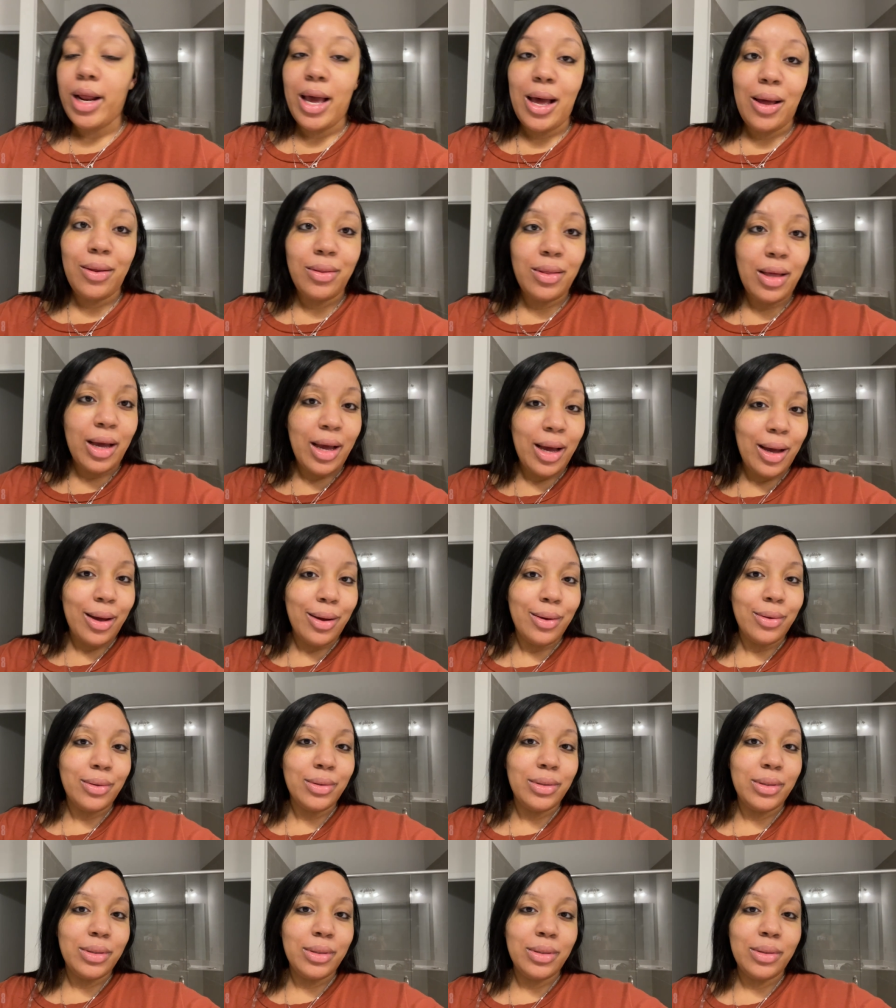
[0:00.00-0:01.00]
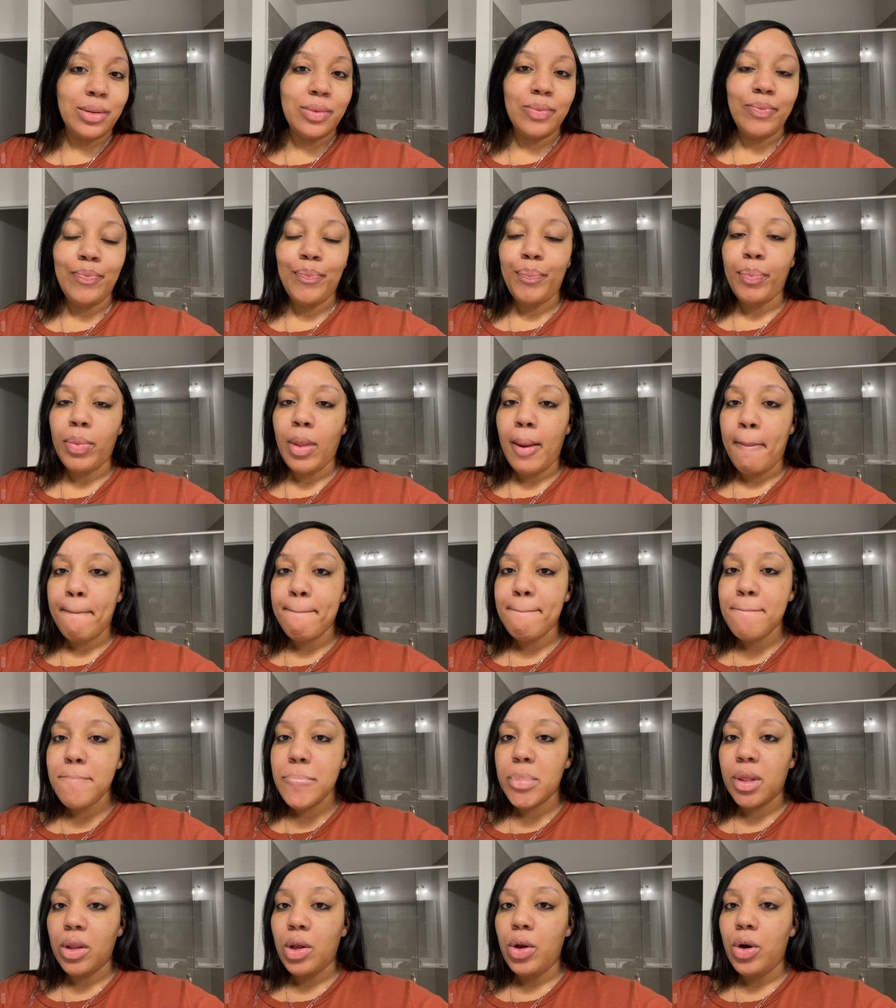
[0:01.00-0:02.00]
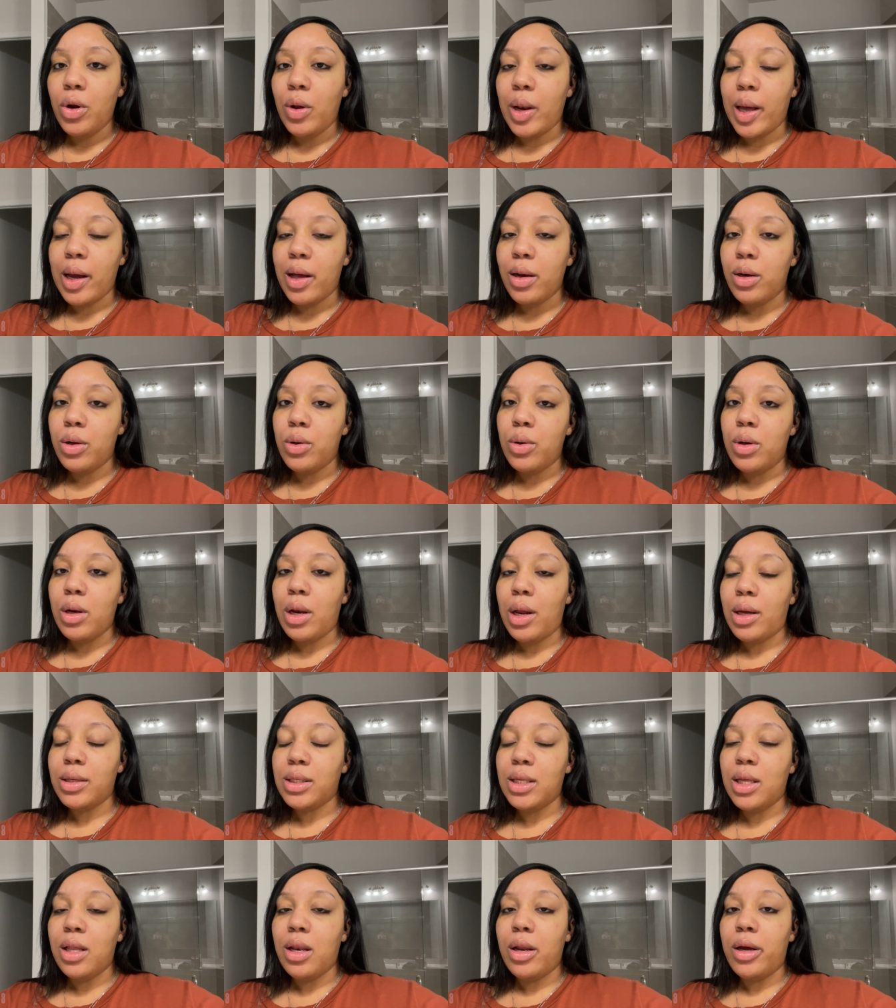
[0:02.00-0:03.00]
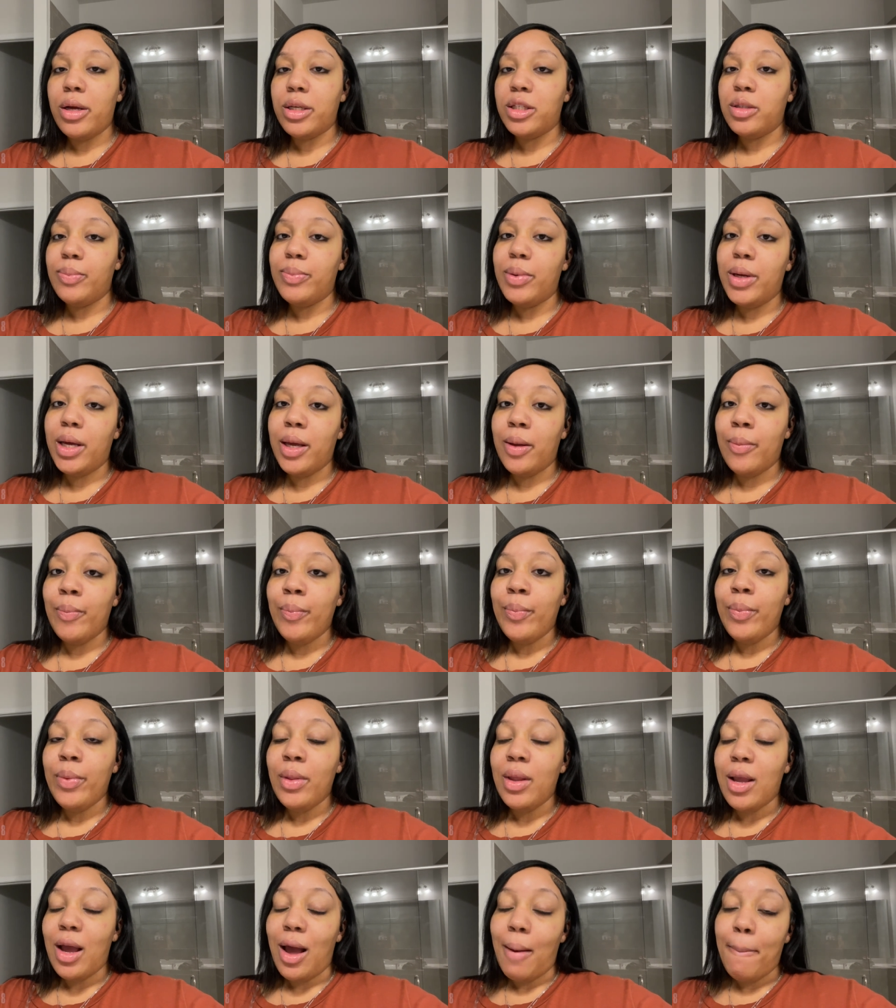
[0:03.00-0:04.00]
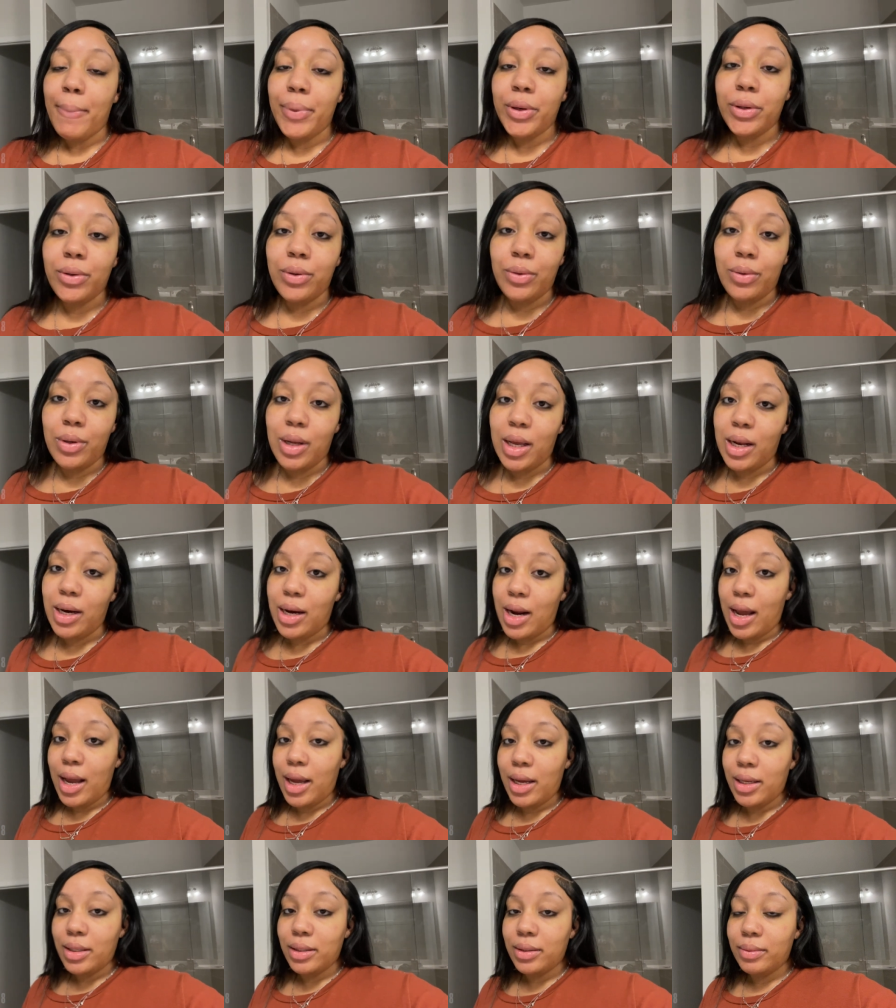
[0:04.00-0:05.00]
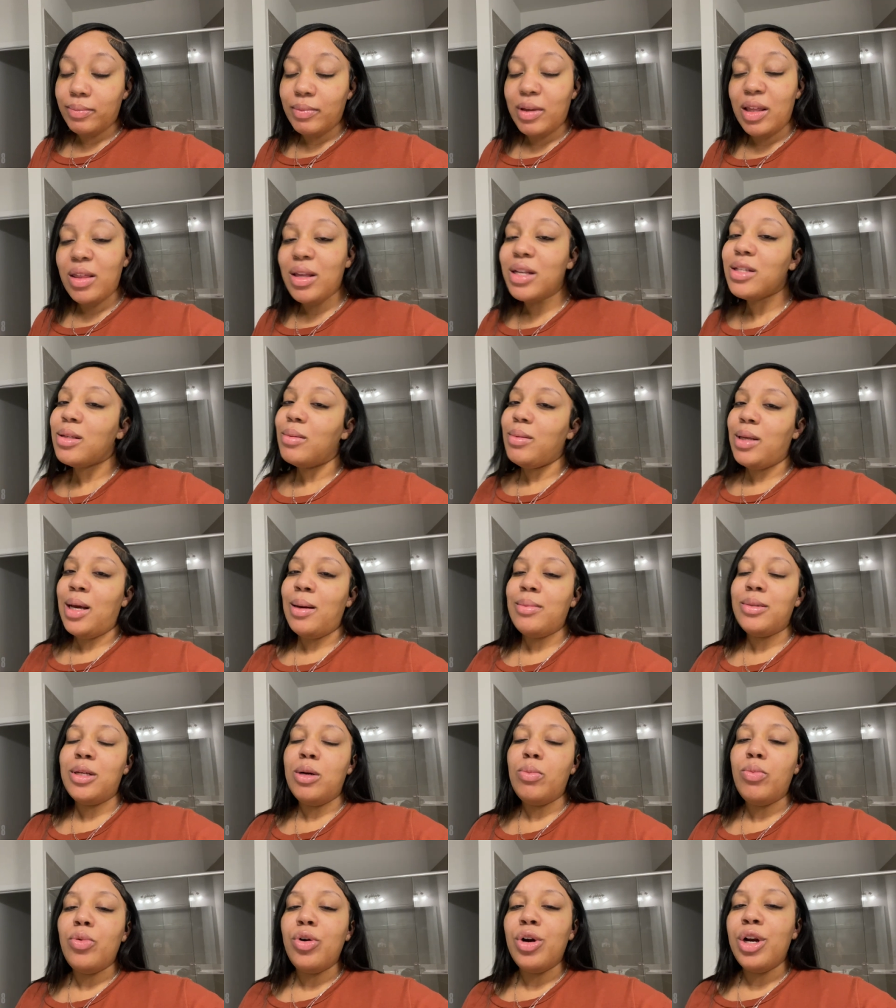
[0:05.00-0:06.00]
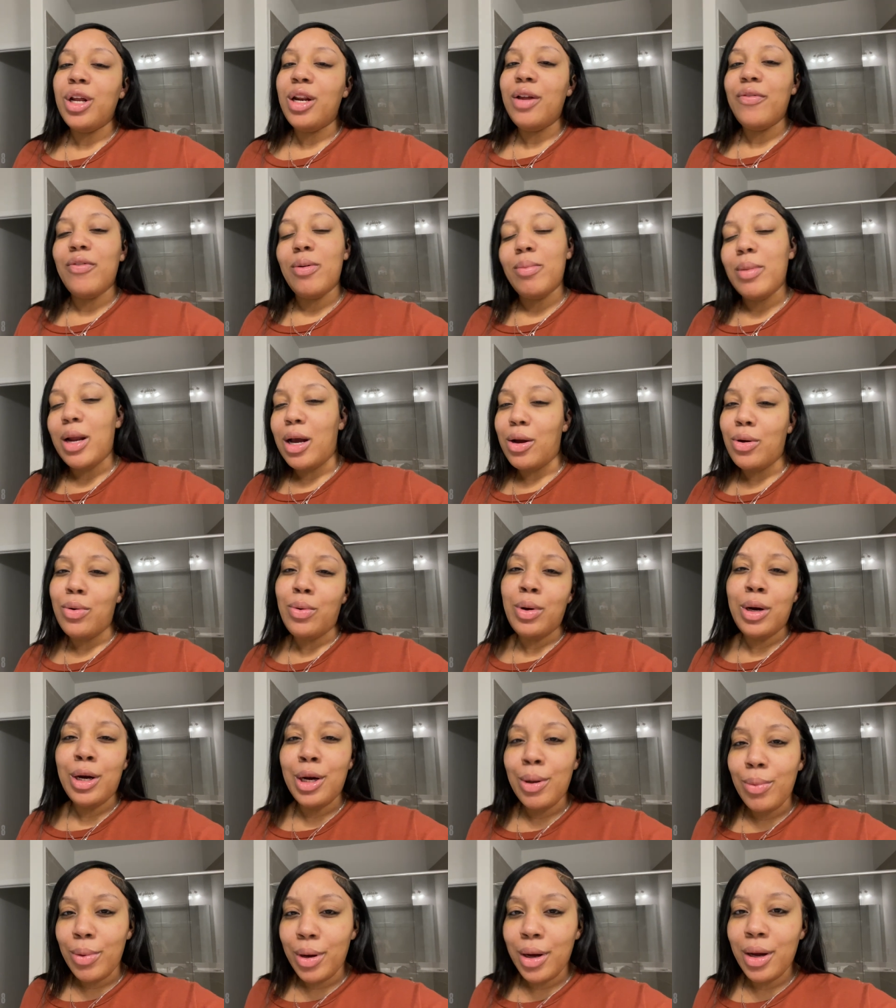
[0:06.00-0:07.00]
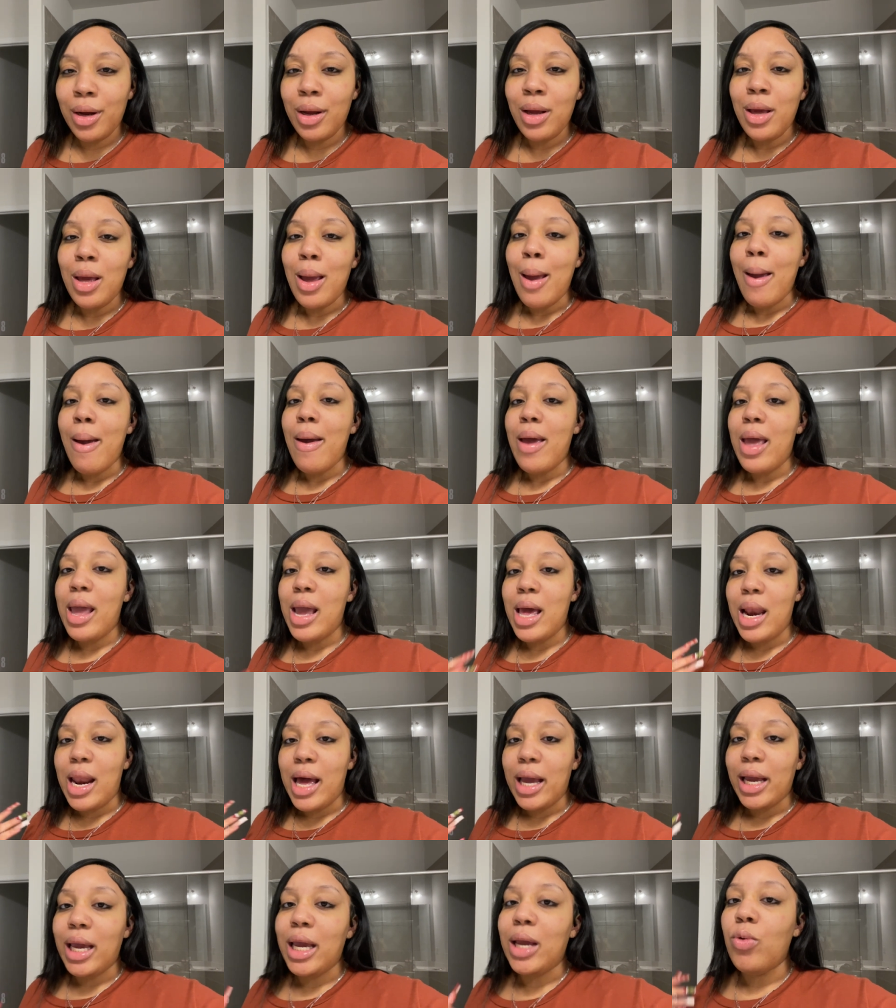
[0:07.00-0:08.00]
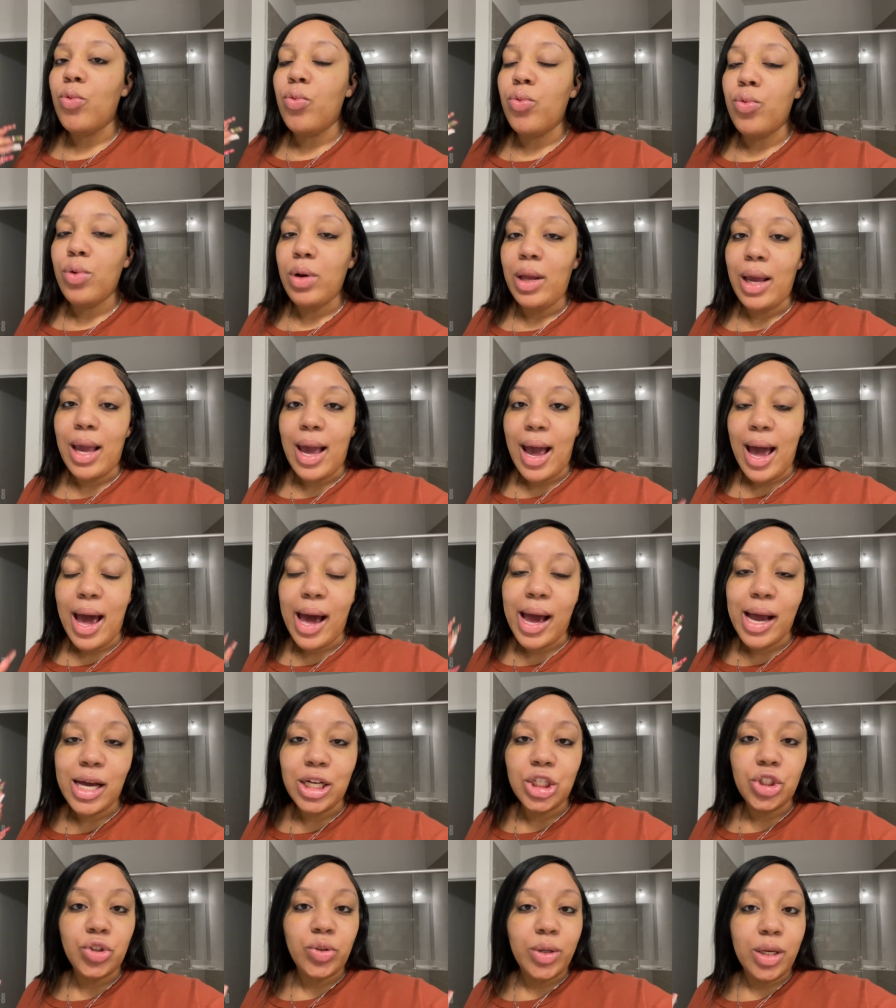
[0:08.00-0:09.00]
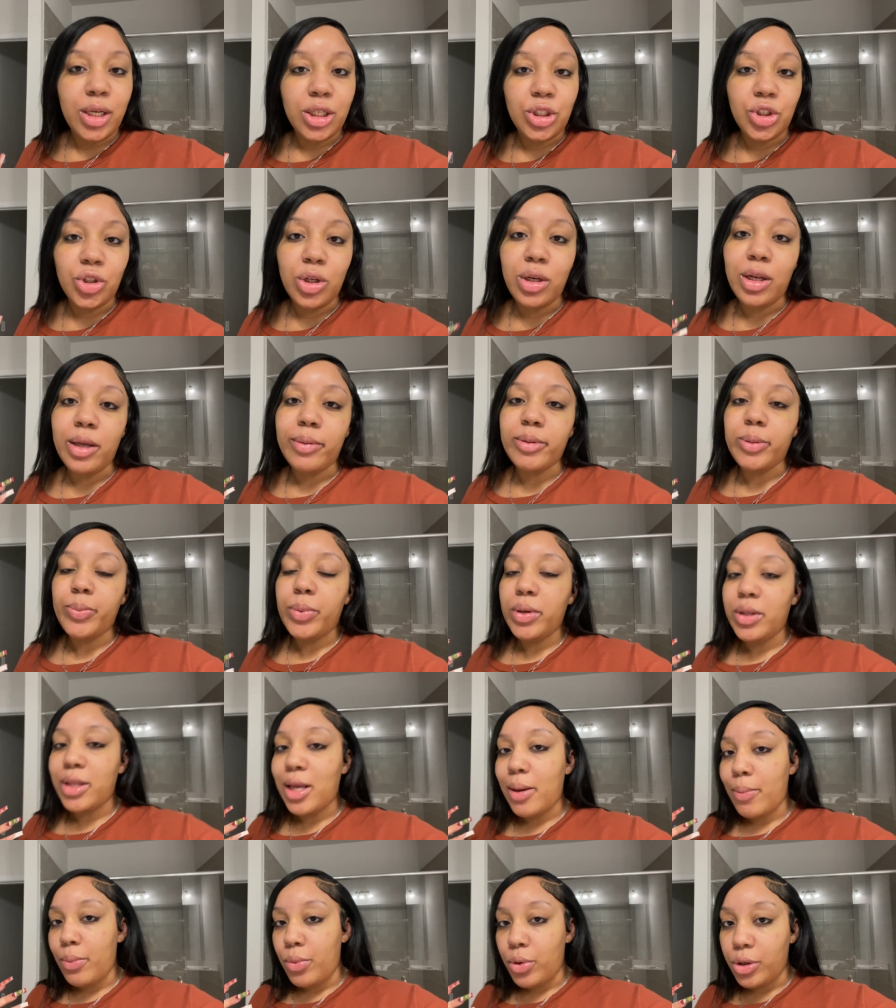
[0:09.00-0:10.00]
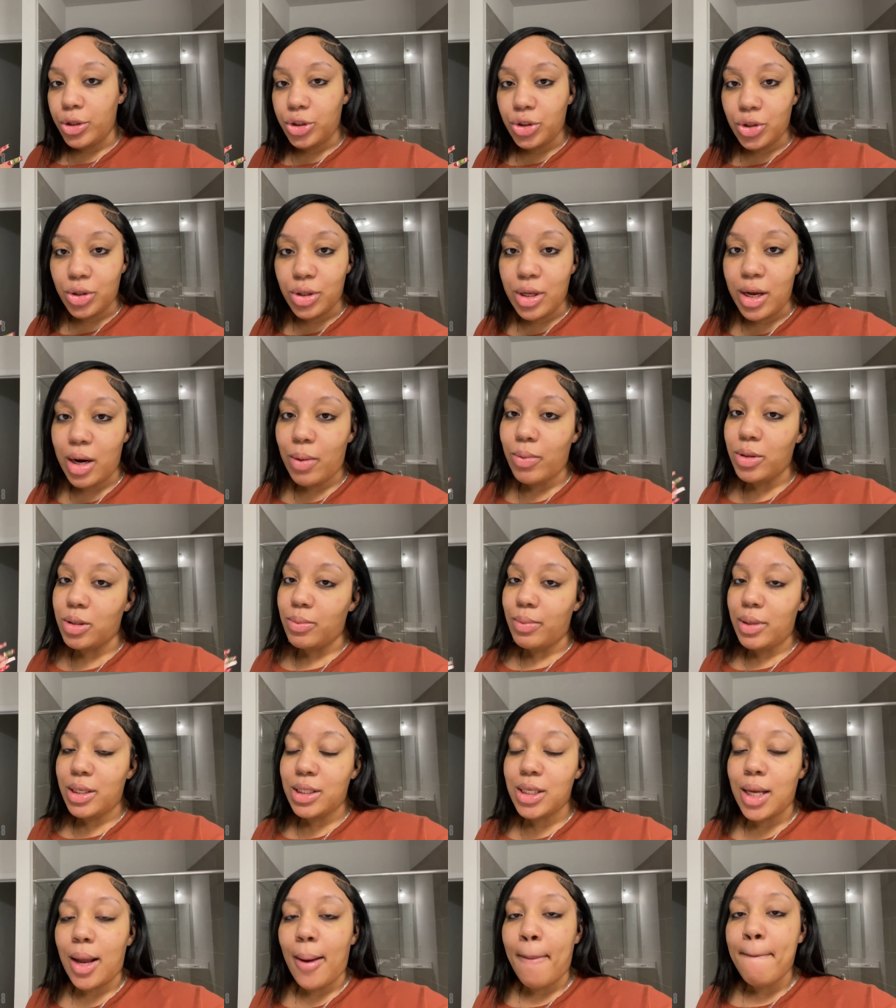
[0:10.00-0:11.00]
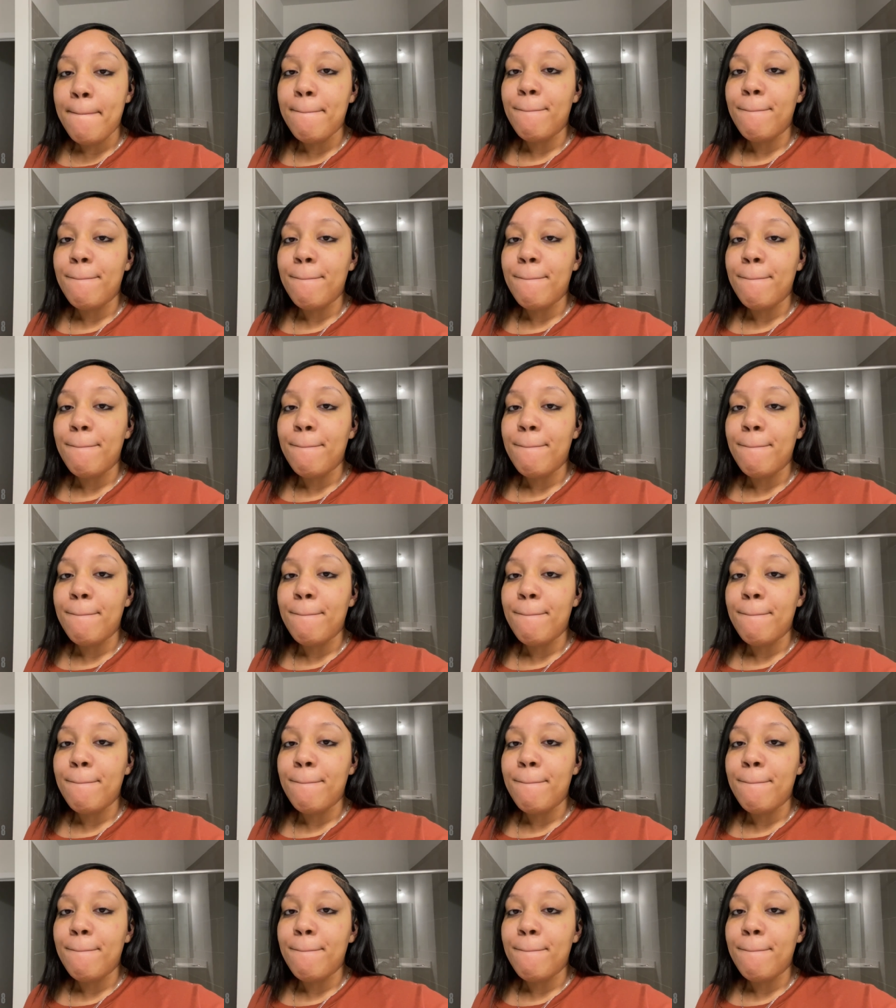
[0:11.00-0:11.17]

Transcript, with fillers: out the house, you know, like a little glossy gloss, but I put it on at night. And then sometimes in the morning if I'm not going anywhere, and like it really hydrates your lips, put that moisture that it was missing